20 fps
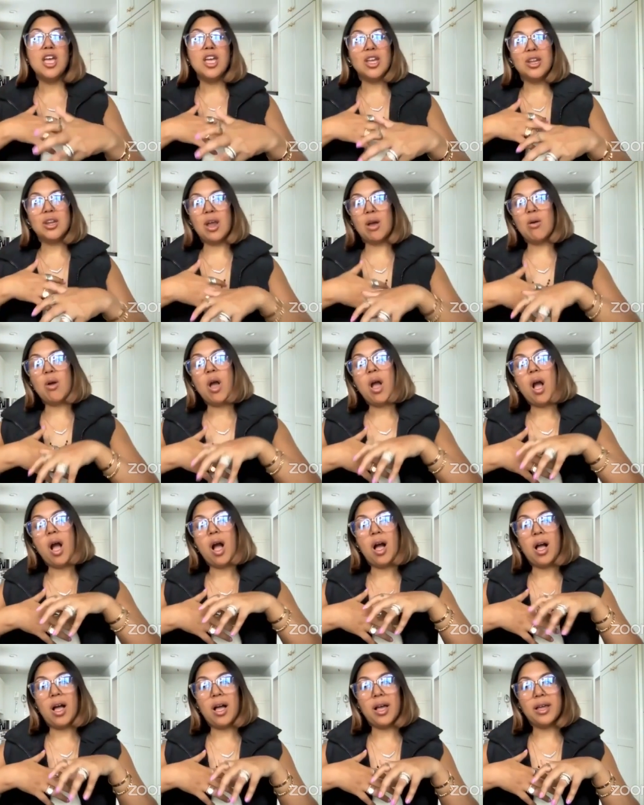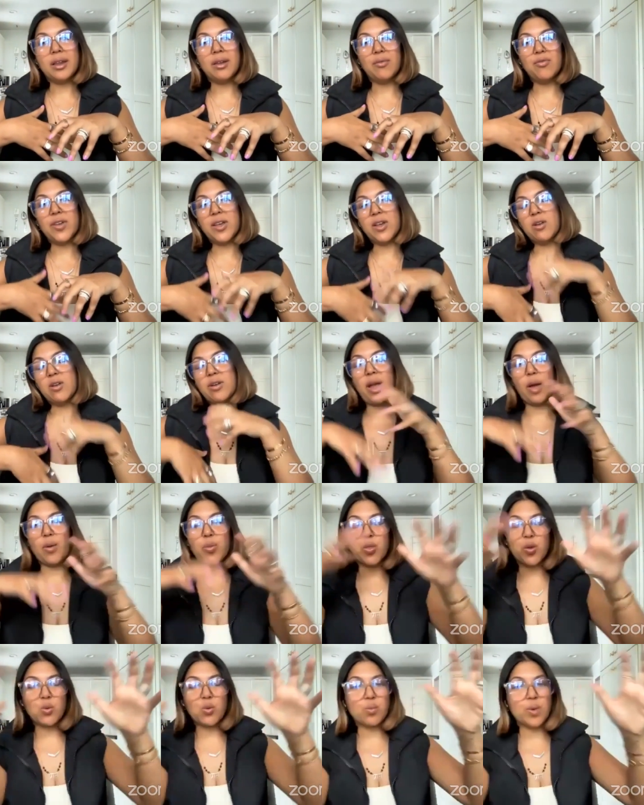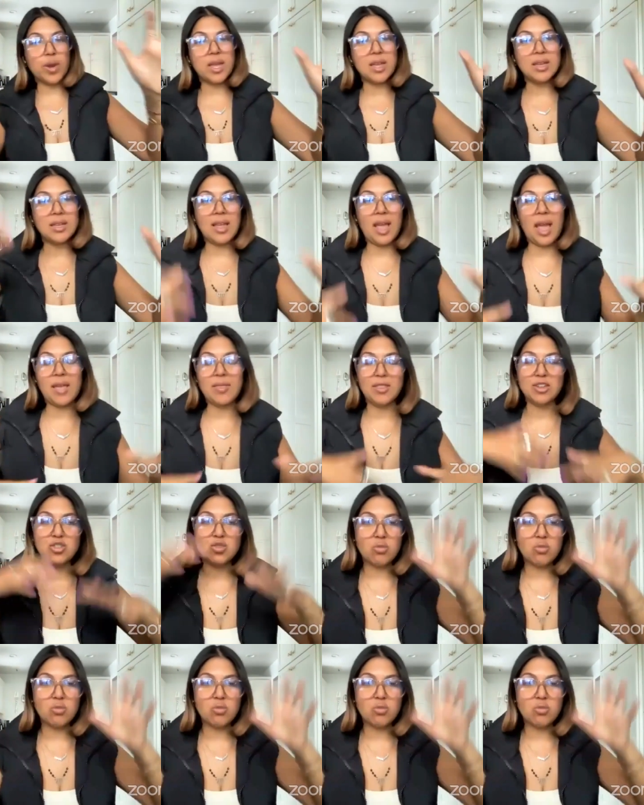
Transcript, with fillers: you know, on figuring out the ring and the